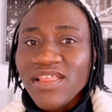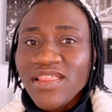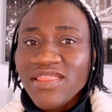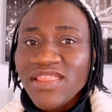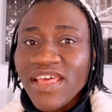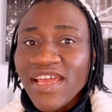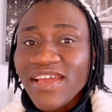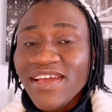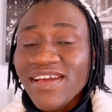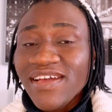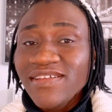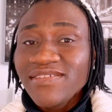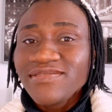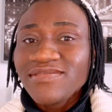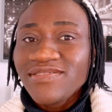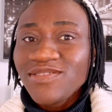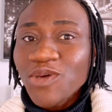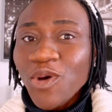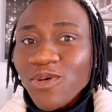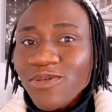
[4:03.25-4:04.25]
they
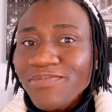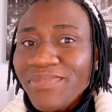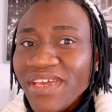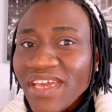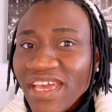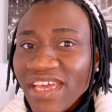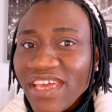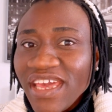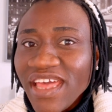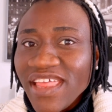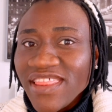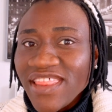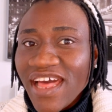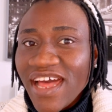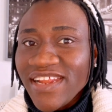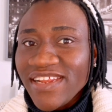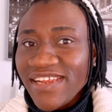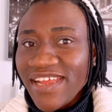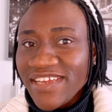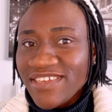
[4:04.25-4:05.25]
told me again
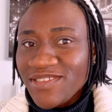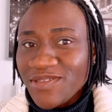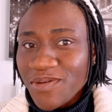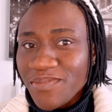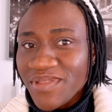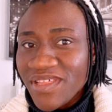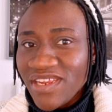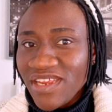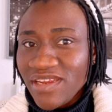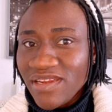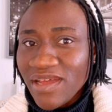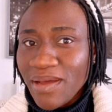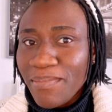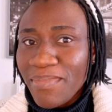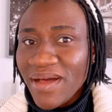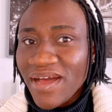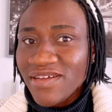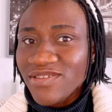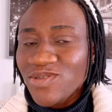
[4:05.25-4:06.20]
that there's something in that bag.